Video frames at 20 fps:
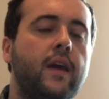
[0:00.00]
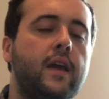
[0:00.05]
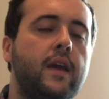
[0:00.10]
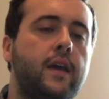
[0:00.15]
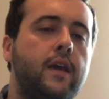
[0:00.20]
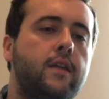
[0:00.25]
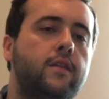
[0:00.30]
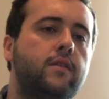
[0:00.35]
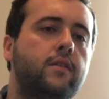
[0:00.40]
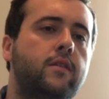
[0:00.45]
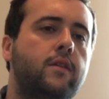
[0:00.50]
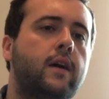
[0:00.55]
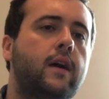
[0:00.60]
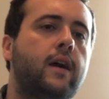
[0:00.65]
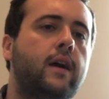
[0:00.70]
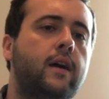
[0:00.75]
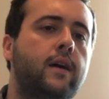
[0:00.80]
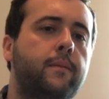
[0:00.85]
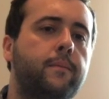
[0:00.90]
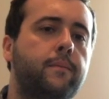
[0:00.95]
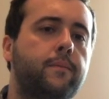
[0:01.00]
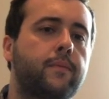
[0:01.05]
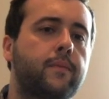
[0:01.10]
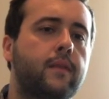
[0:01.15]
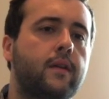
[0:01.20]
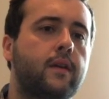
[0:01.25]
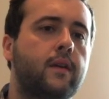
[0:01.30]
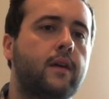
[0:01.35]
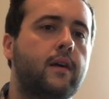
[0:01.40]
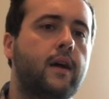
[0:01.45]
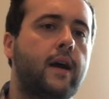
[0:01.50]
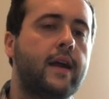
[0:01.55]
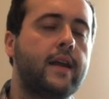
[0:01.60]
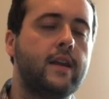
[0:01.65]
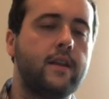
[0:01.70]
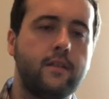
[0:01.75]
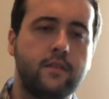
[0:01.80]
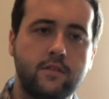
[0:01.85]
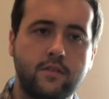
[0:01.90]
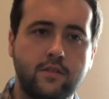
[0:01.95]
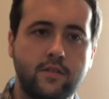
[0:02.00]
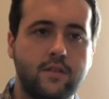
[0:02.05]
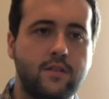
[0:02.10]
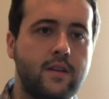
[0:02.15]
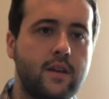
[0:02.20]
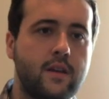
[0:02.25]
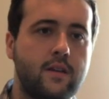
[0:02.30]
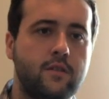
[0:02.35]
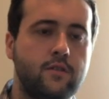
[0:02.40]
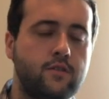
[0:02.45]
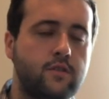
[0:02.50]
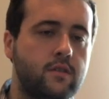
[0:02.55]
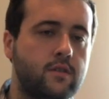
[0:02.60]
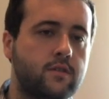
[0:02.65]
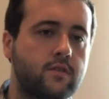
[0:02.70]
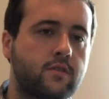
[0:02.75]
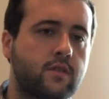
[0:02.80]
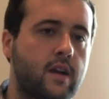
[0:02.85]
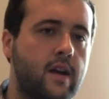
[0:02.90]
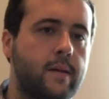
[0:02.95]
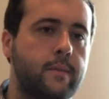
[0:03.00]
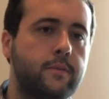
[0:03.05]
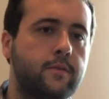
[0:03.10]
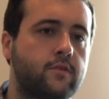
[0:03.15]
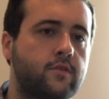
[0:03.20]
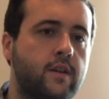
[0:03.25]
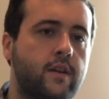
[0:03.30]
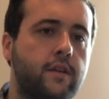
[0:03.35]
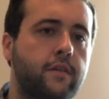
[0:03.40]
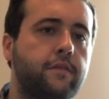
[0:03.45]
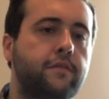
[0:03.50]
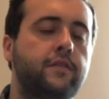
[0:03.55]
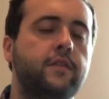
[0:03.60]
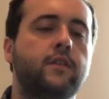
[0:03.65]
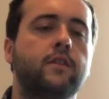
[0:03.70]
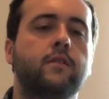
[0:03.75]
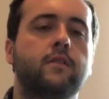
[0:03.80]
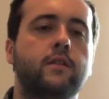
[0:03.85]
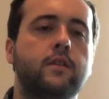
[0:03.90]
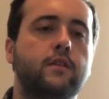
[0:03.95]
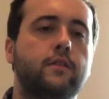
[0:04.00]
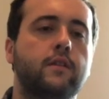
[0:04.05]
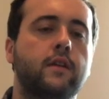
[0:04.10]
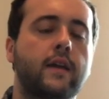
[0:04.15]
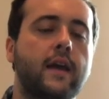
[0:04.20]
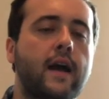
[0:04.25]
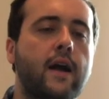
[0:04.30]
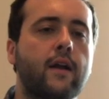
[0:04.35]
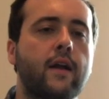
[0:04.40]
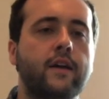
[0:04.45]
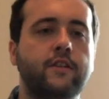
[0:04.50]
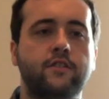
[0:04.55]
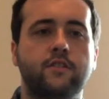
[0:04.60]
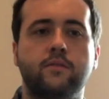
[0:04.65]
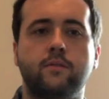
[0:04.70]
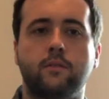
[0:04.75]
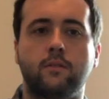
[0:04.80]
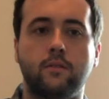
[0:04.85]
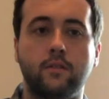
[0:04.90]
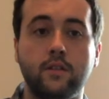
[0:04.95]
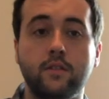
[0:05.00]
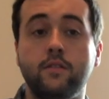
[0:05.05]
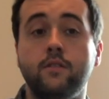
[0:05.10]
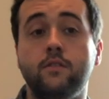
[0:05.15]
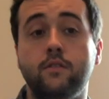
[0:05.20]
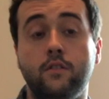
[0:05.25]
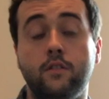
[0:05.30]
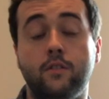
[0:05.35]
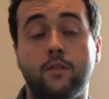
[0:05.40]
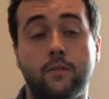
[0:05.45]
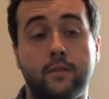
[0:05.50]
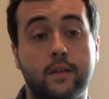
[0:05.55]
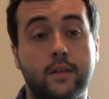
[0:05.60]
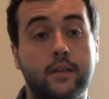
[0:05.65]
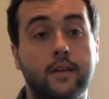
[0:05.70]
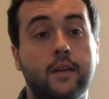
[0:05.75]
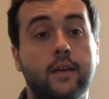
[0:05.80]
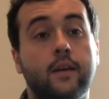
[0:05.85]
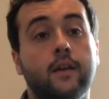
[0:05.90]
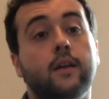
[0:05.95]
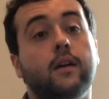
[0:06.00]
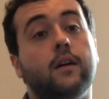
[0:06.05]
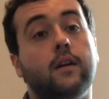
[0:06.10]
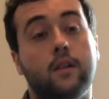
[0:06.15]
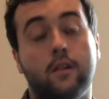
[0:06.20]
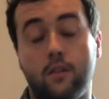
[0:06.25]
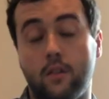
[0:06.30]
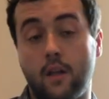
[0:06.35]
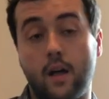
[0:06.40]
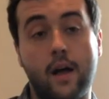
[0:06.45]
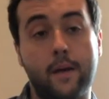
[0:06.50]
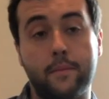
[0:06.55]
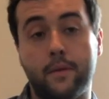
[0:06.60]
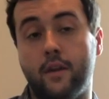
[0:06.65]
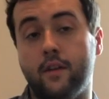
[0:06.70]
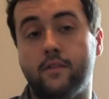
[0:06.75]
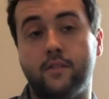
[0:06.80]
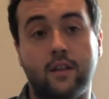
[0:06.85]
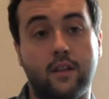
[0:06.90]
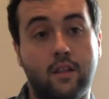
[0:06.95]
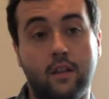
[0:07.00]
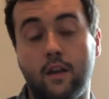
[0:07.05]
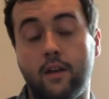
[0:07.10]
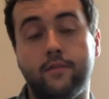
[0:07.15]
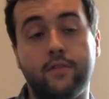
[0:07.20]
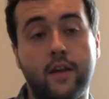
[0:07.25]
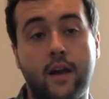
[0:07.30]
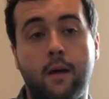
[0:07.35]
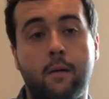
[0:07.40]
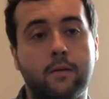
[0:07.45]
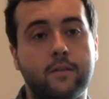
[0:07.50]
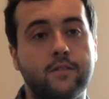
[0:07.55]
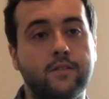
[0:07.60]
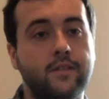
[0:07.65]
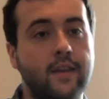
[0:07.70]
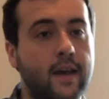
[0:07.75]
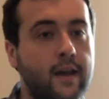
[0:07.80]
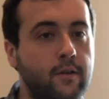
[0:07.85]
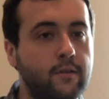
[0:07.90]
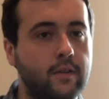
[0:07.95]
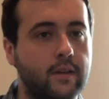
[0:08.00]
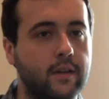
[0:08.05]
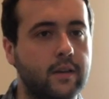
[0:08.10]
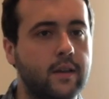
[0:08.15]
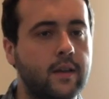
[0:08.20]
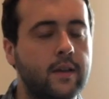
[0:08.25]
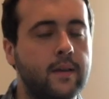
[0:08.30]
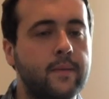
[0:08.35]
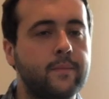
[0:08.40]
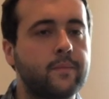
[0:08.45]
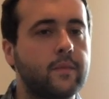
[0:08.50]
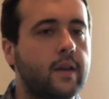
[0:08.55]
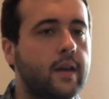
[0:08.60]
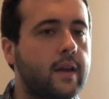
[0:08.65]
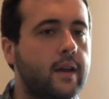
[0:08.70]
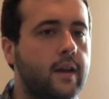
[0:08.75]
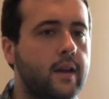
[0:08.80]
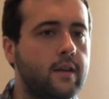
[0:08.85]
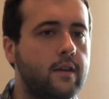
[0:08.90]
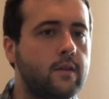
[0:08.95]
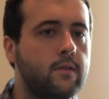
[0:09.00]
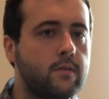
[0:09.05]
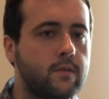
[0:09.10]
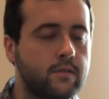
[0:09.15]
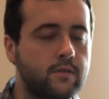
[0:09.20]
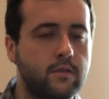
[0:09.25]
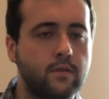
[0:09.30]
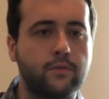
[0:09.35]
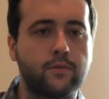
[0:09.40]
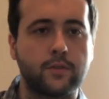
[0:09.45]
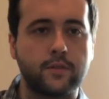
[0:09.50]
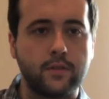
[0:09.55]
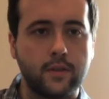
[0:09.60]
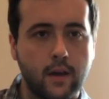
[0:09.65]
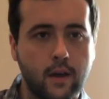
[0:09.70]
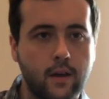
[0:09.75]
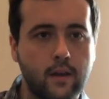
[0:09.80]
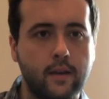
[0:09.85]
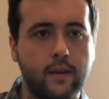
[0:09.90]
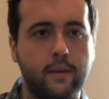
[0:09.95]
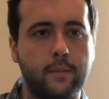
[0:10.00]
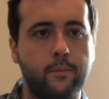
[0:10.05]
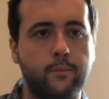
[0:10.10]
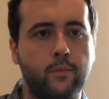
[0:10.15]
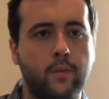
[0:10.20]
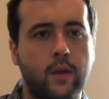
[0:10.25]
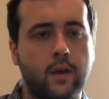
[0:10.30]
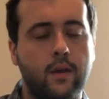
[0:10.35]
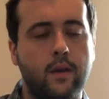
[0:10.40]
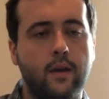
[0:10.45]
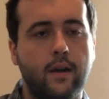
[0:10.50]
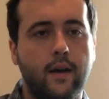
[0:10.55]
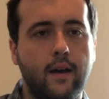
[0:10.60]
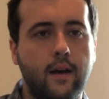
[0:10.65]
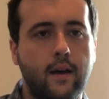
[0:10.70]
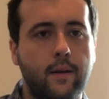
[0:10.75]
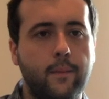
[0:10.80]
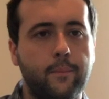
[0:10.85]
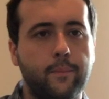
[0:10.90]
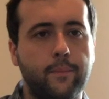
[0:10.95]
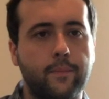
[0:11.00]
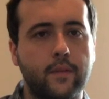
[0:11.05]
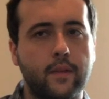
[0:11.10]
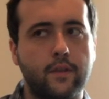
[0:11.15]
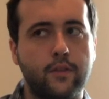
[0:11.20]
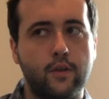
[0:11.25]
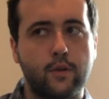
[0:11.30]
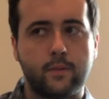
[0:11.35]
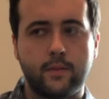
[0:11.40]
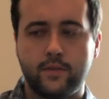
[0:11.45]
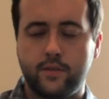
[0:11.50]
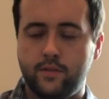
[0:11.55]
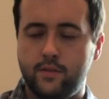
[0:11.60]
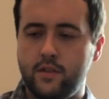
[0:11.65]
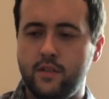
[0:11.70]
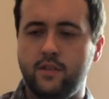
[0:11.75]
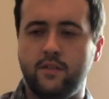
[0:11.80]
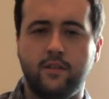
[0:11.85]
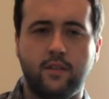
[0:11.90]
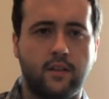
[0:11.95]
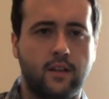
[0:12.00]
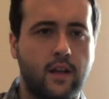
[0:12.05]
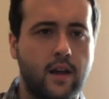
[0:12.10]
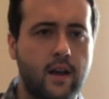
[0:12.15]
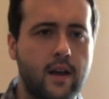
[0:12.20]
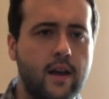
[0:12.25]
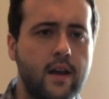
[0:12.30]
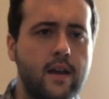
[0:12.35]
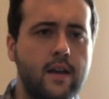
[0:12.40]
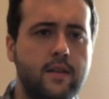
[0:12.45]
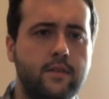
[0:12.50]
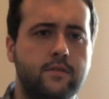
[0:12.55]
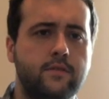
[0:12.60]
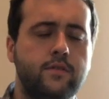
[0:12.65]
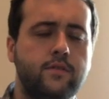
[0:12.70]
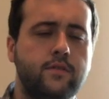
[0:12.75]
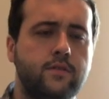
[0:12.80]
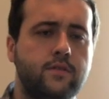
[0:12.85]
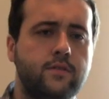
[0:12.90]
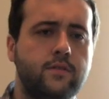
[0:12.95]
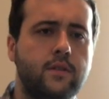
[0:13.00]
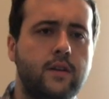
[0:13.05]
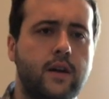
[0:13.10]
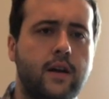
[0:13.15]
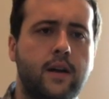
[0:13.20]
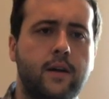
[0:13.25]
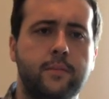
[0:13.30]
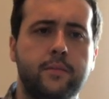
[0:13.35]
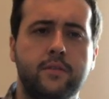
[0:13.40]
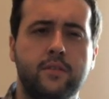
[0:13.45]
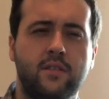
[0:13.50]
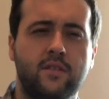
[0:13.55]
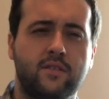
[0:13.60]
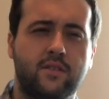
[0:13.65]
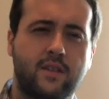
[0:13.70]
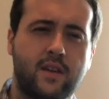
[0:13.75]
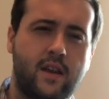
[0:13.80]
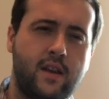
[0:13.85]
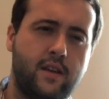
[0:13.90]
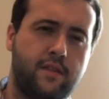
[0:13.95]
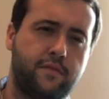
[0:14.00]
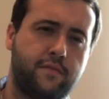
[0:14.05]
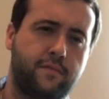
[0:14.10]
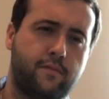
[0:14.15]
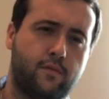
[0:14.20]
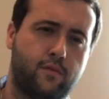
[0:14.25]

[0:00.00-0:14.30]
And I didn't sit down and transcribe or try to figure anything out. I just listened to it a lot because I loved how it sounded. And I noticed over time there was these lines and these kind of